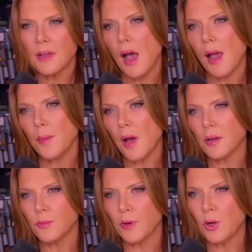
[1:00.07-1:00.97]
I'm
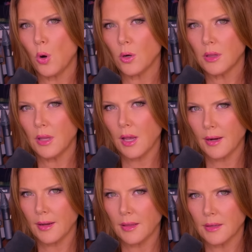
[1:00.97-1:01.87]
on a recorded
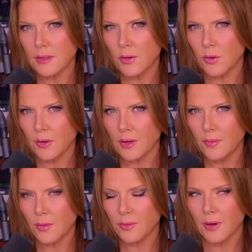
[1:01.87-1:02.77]
line. I'd like to know who you're going
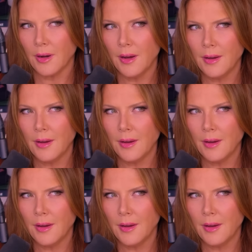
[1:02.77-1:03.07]
to vote for.